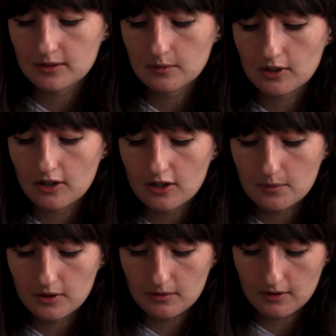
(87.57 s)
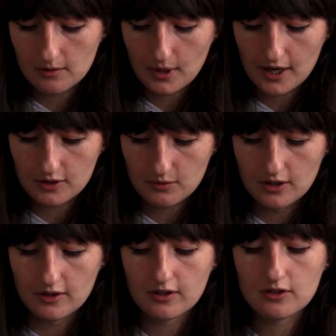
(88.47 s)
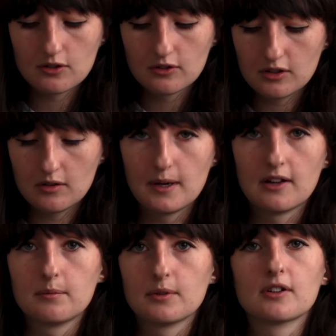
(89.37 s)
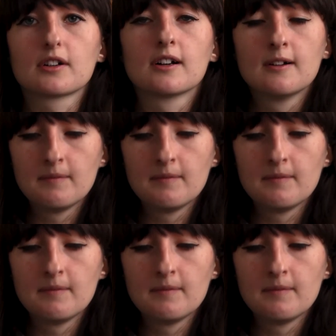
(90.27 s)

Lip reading: So I'm going to open the one on page 1, talk to you about the book,